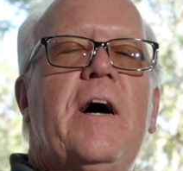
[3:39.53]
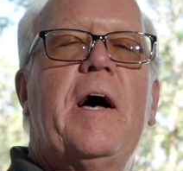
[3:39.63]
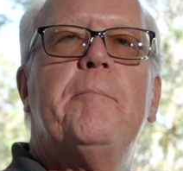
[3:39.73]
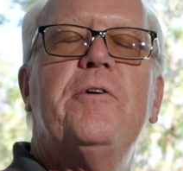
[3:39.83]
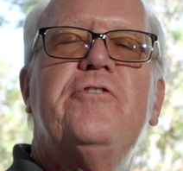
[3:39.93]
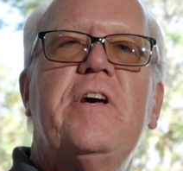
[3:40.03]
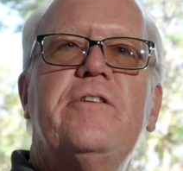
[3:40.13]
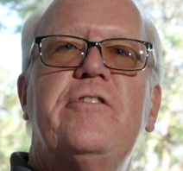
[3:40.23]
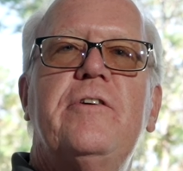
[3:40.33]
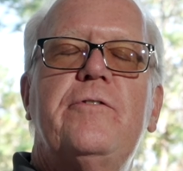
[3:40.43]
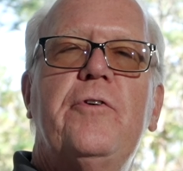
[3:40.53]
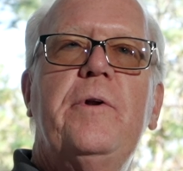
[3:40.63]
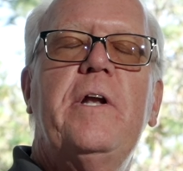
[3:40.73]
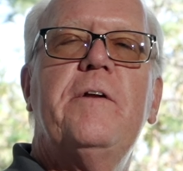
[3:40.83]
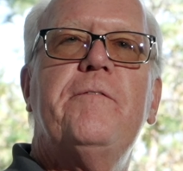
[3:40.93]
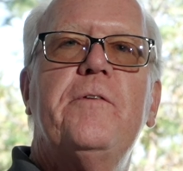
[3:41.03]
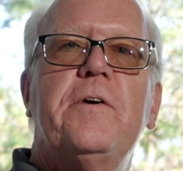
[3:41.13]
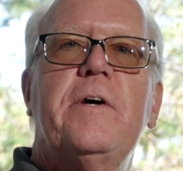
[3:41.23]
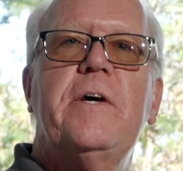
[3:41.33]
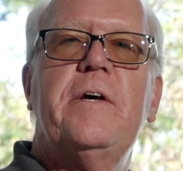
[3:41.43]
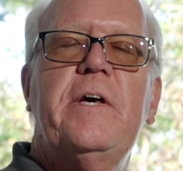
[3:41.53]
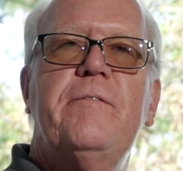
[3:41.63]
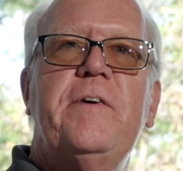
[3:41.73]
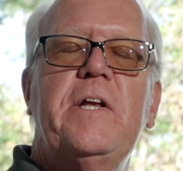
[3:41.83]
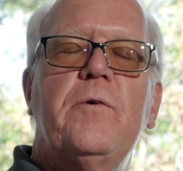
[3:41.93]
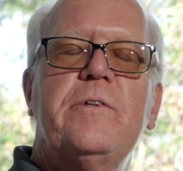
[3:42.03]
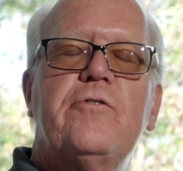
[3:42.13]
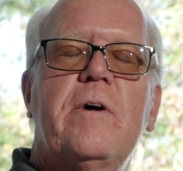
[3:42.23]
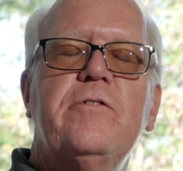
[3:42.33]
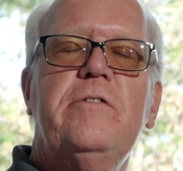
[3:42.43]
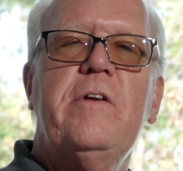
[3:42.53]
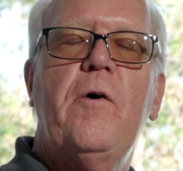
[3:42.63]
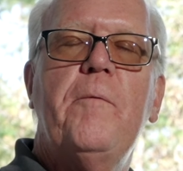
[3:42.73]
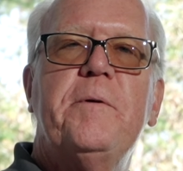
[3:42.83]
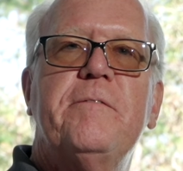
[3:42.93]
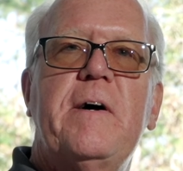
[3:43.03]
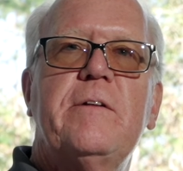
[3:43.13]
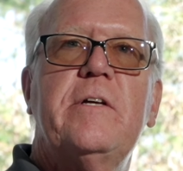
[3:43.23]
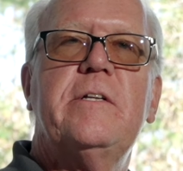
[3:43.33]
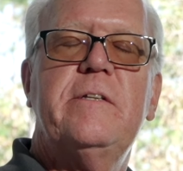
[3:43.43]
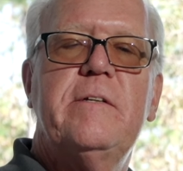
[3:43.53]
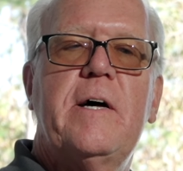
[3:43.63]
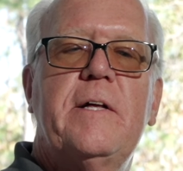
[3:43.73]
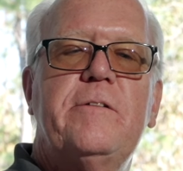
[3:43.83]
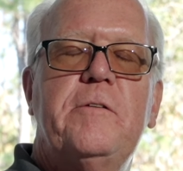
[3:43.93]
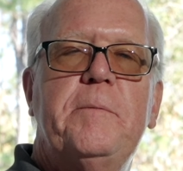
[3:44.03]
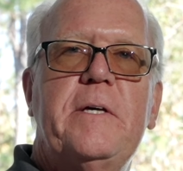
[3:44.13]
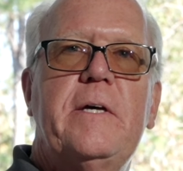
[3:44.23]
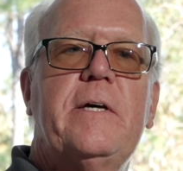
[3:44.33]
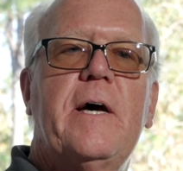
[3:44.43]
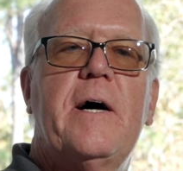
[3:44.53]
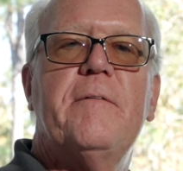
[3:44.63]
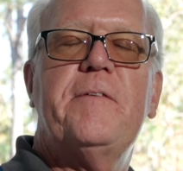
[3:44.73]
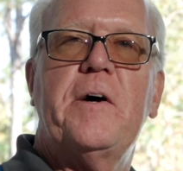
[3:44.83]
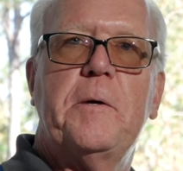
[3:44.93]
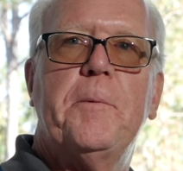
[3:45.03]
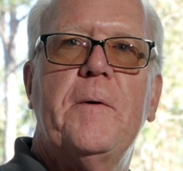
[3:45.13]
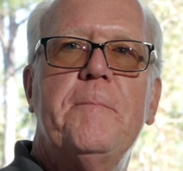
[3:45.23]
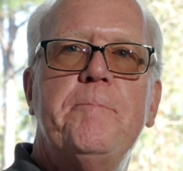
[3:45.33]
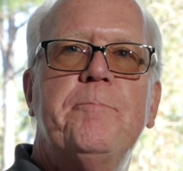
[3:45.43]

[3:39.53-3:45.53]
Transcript: I appreciate you tuning in for the video instructions. I hope you found it to be valuable.